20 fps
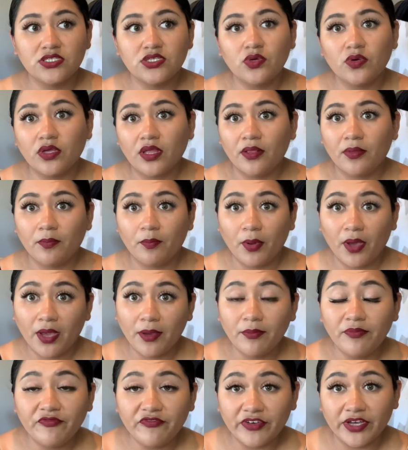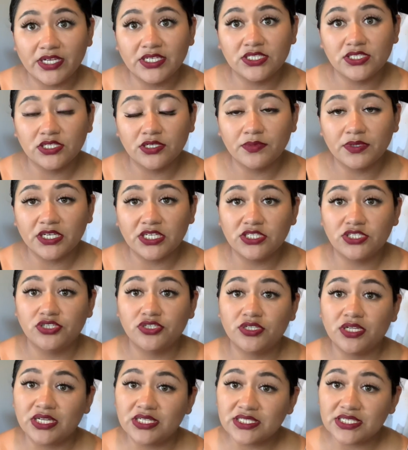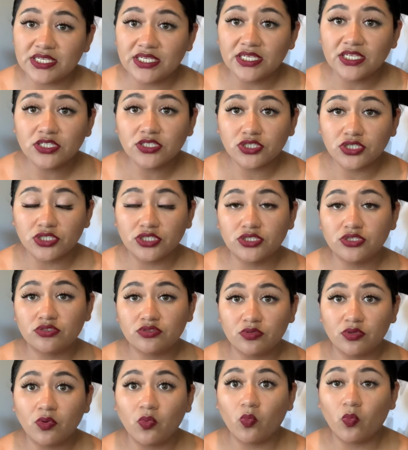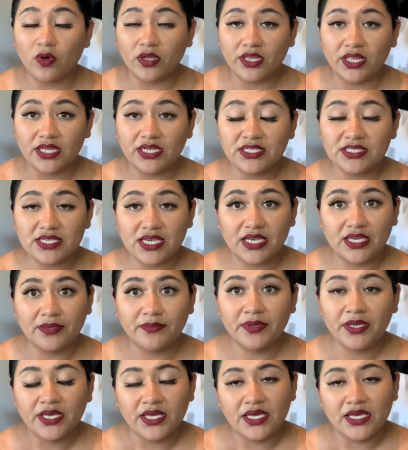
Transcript: You can pump faster because you're not taking turns doing one at a time.